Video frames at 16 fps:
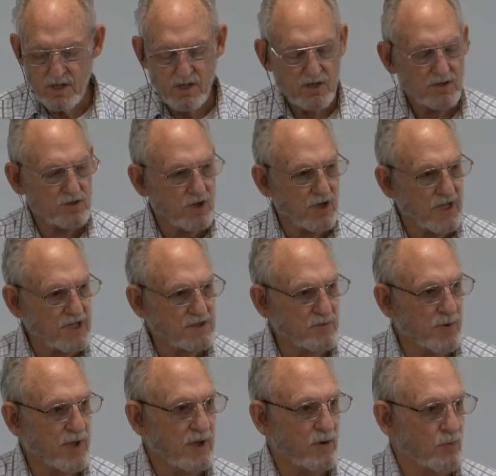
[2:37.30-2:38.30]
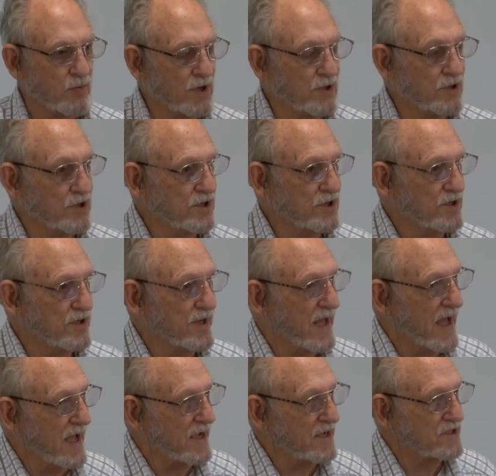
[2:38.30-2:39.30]
So last week we looked at
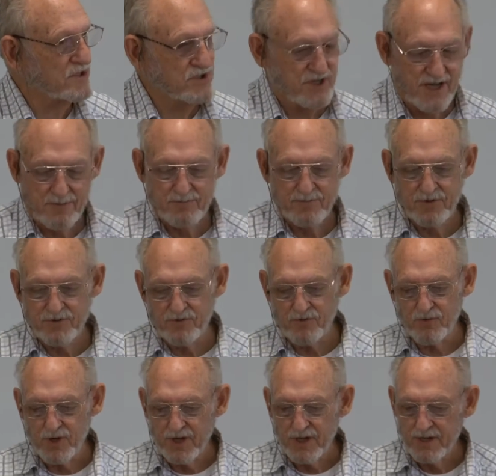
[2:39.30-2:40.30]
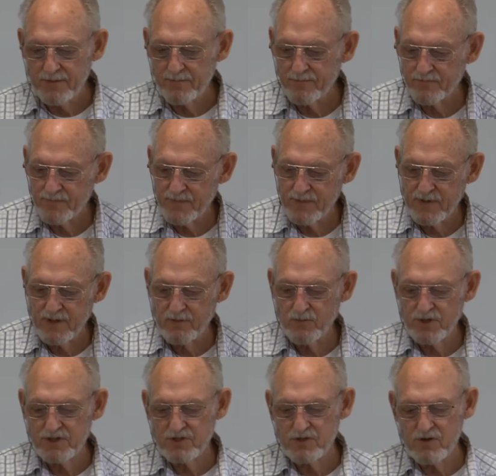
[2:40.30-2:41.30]
Acts chapter 3, and we
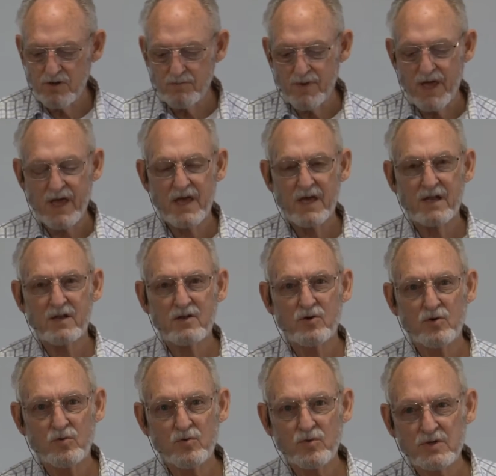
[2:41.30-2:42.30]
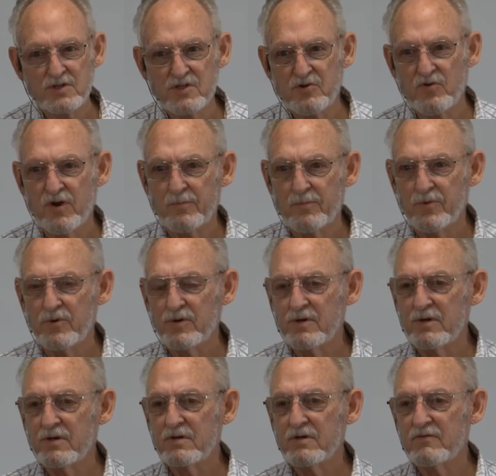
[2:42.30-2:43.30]
saw a man who was crippled
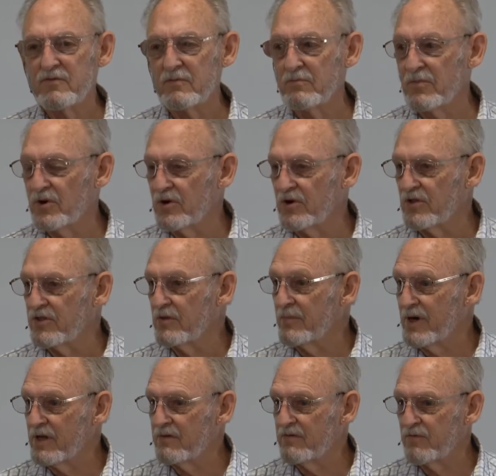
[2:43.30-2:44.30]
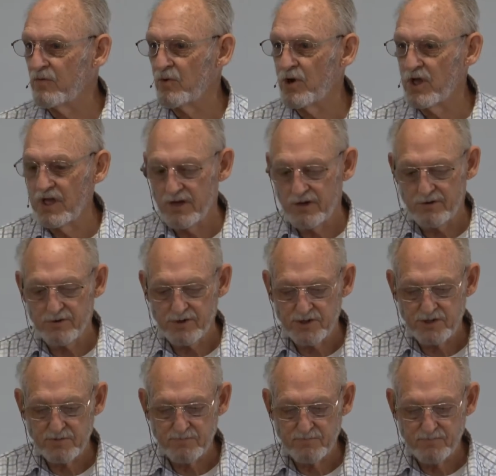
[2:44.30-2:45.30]
from birth, about 40 years.
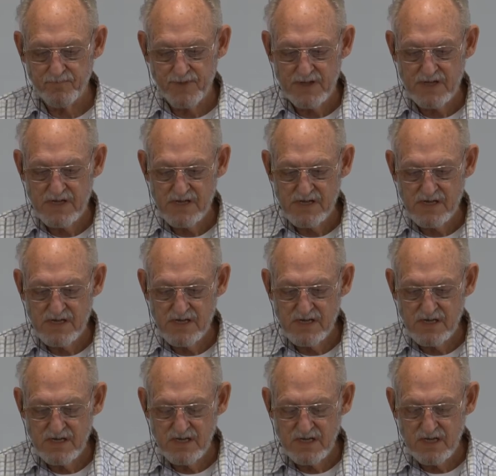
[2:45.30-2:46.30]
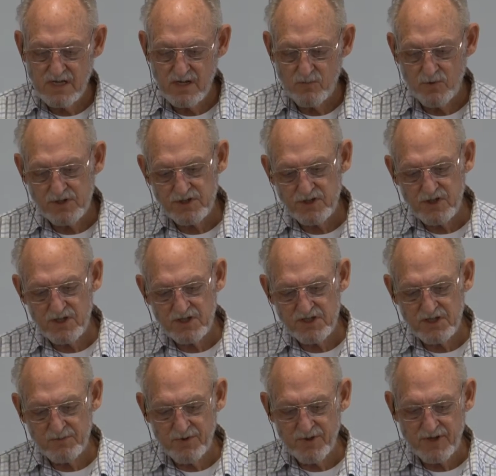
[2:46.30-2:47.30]
We saw
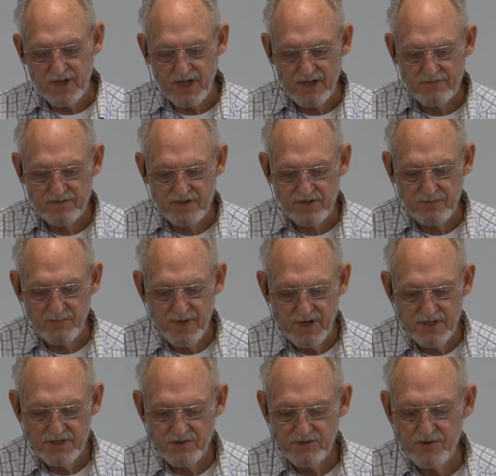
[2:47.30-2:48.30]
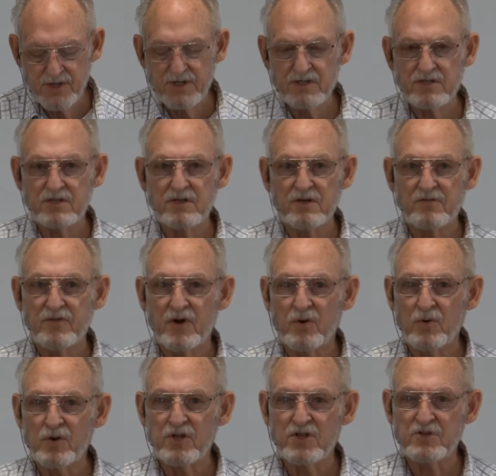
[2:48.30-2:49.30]
some of the gifts and ministries of the
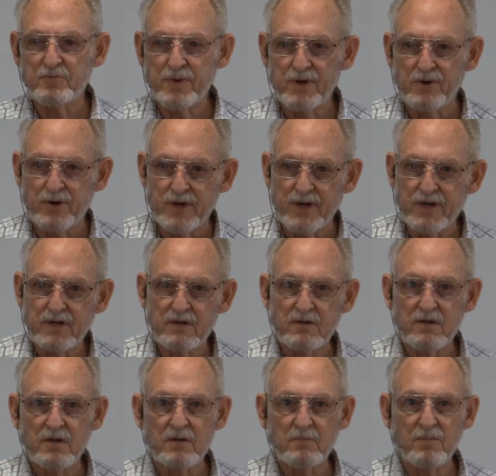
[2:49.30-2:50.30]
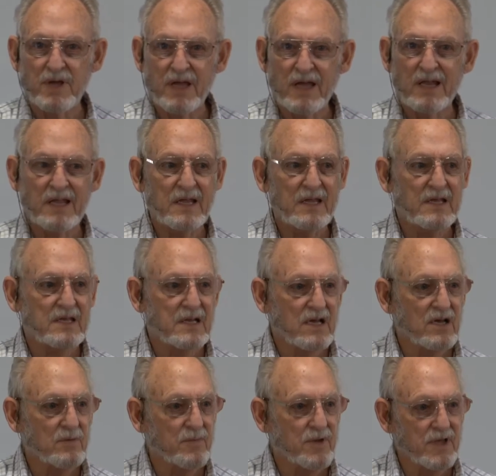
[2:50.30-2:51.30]
Holy Spirit beginning to
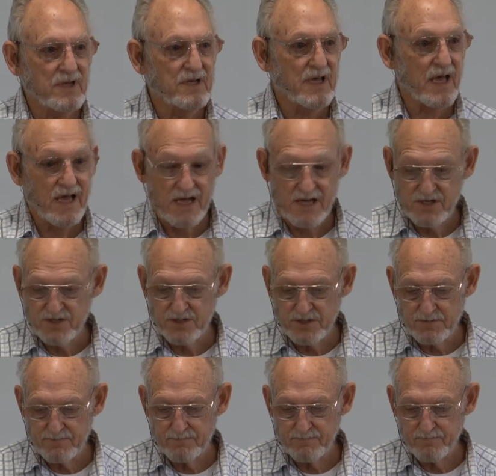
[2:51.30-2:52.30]
come into action